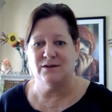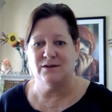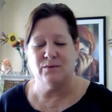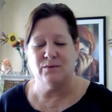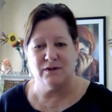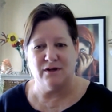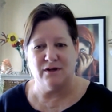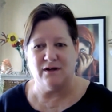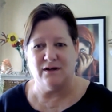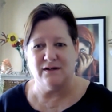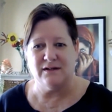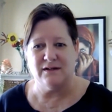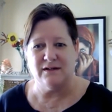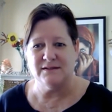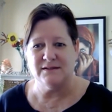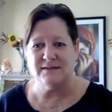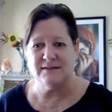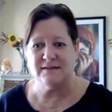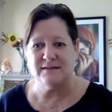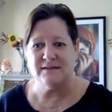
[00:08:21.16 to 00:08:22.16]

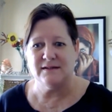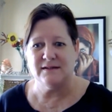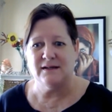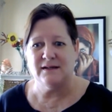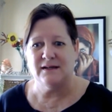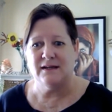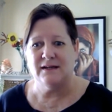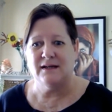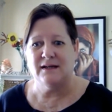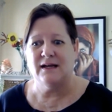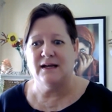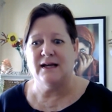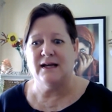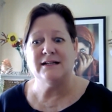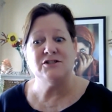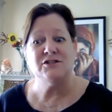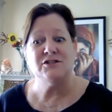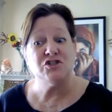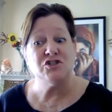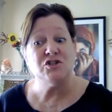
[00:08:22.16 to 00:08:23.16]
regardless.
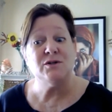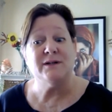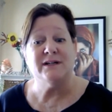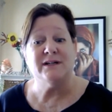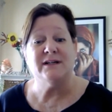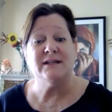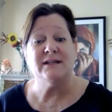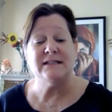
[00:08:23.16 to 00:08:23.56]
And sure,